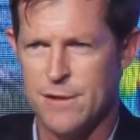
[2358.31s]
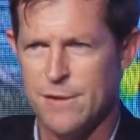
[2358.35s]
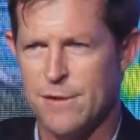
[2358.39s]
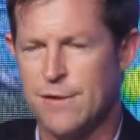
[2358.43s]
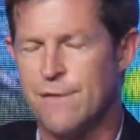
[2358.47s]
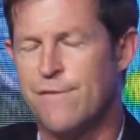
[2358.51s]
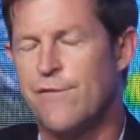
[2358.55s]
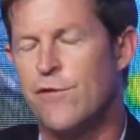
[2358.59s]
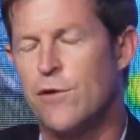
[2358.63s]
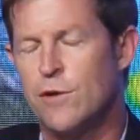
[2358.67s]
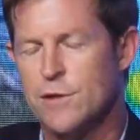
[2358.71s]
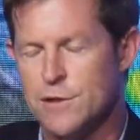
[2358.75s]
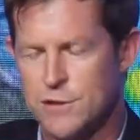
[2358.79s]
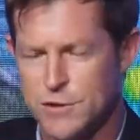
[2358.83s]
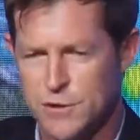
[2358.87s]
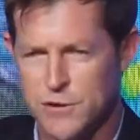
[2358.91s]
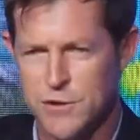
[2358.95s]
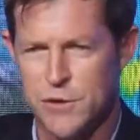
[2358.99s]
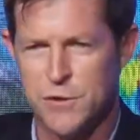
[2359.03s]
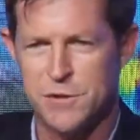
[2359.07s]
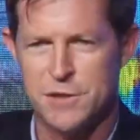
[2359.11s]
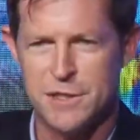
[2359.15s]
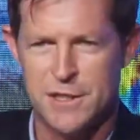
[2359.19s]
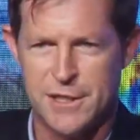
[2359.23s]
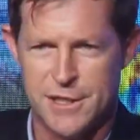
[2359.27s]
The first
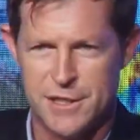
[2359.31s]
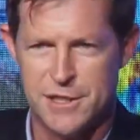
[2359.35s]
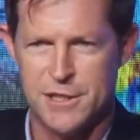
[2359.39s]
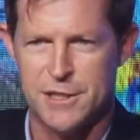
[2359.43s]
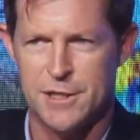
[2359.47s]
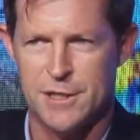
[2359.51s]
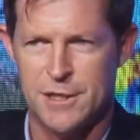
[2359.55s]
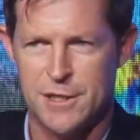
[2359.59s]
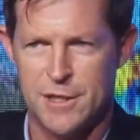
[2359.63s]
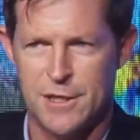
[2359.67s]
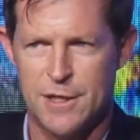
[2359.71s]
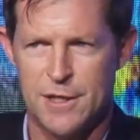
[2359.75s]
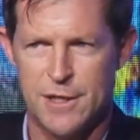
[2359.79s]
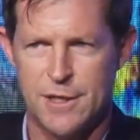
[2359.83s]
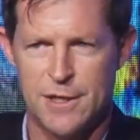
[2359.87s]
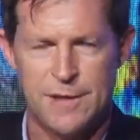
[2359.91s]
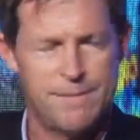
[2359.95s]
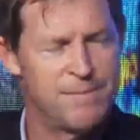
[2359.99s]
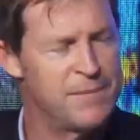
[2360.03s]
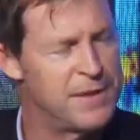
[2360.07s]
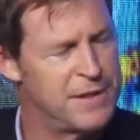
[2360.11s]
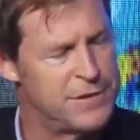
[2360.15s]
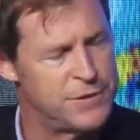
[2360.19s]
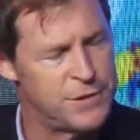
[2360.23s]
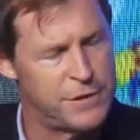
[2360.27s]
association in India
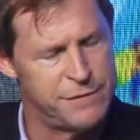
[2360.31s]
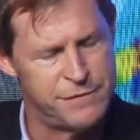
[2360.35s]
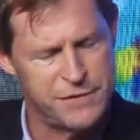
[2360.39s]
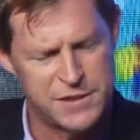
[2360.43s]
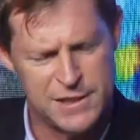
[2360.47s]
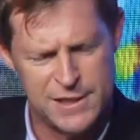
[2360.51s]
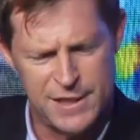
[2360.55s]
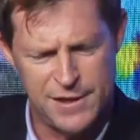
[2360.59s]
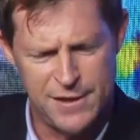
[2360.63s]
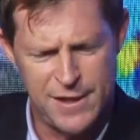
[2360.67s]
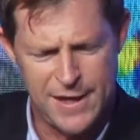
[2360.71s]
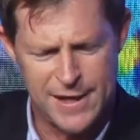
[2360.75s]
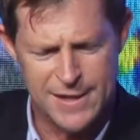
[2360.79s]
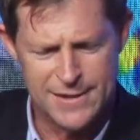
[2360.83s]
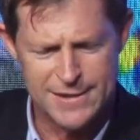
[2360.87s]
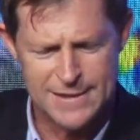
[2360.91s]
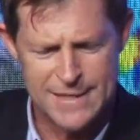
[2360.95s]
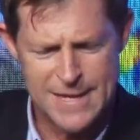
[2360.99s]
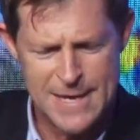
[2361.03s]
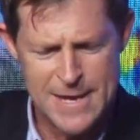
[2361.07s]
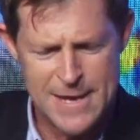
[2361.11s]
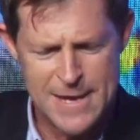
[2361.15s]
is obviously that.